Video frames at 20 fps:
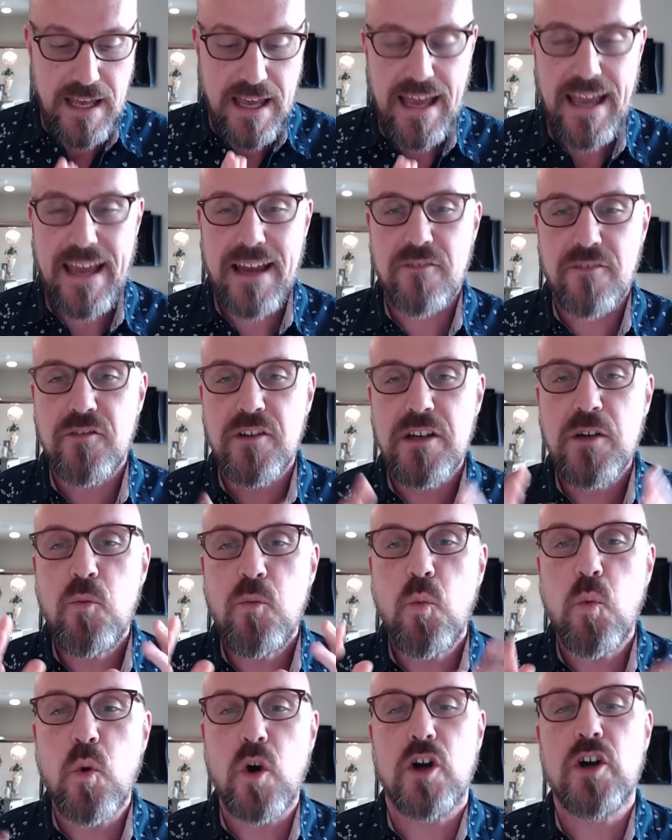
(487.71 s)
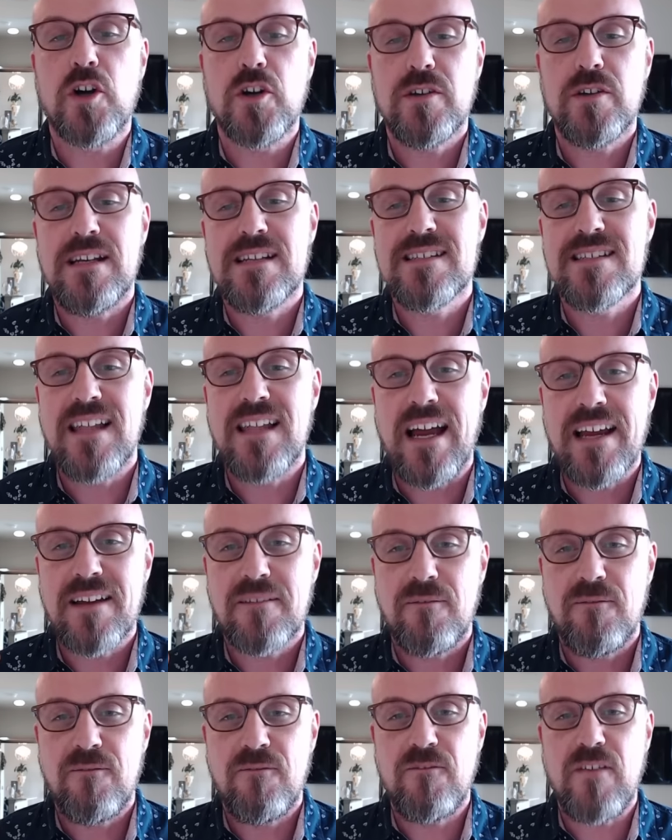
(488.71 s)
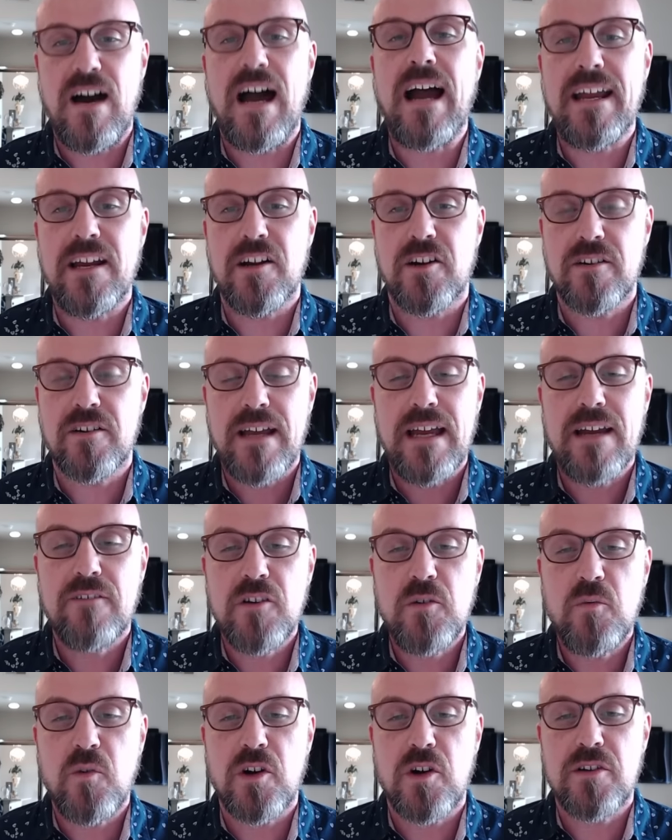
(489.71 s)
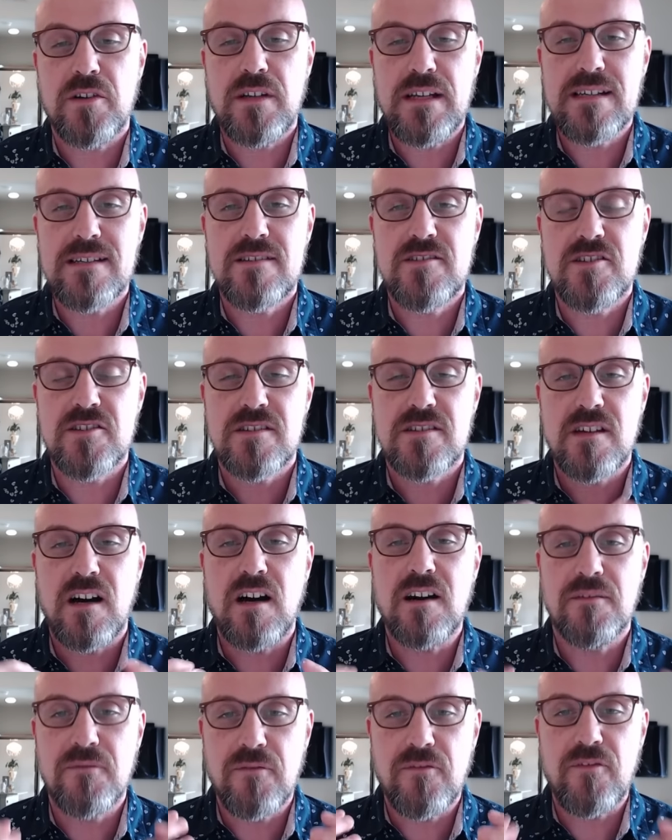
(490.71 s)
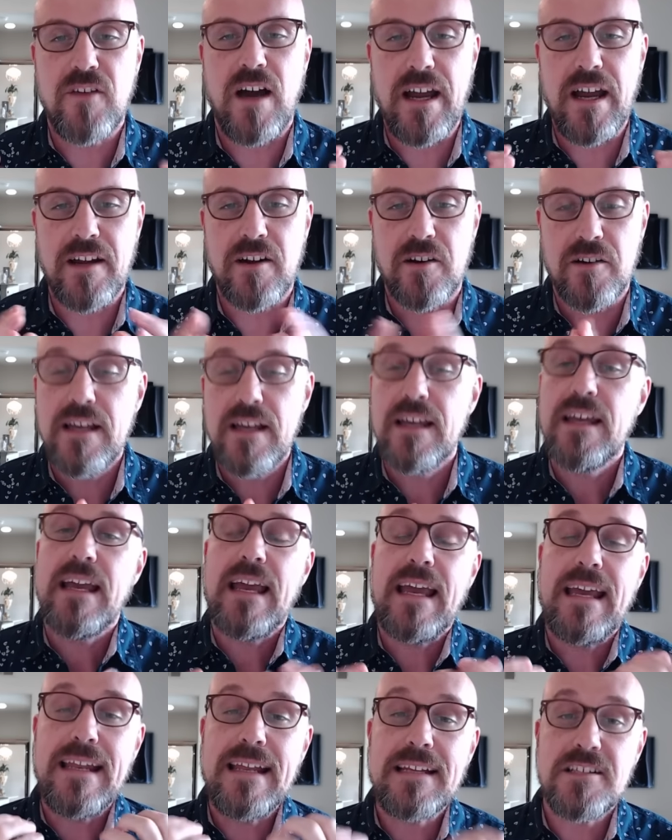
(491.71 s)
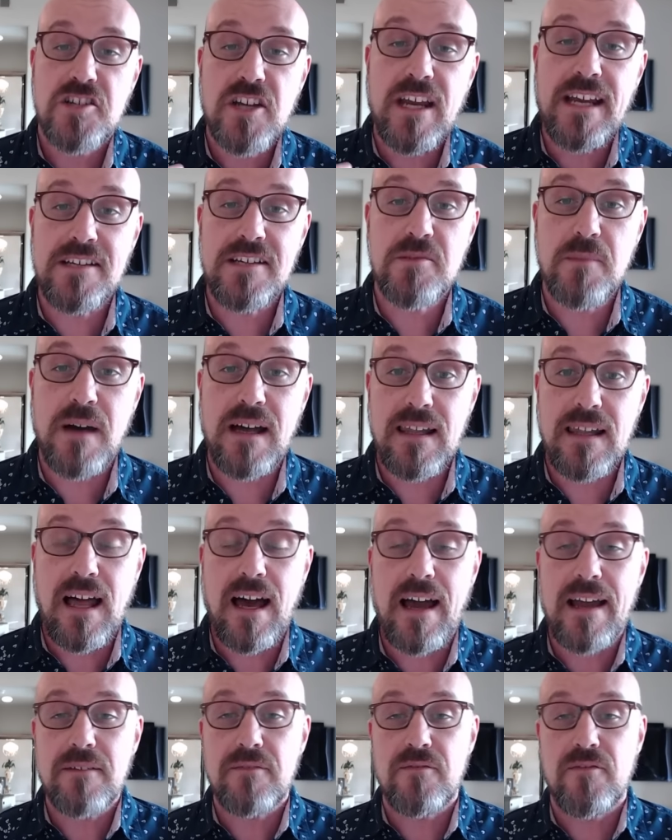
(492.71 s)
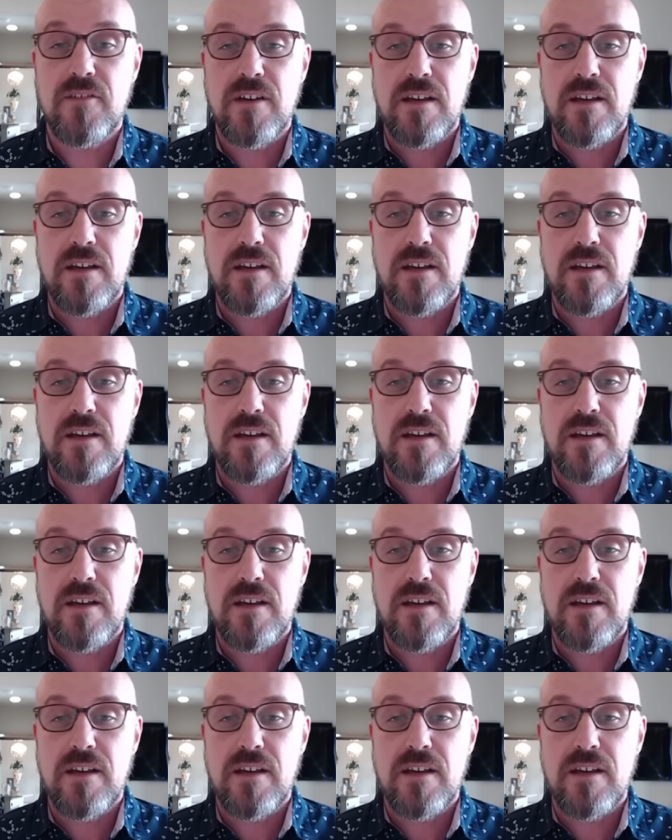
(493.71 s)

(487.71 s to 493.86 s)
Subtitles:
Every word is like fire. Every word is just on fire. And it changed my life.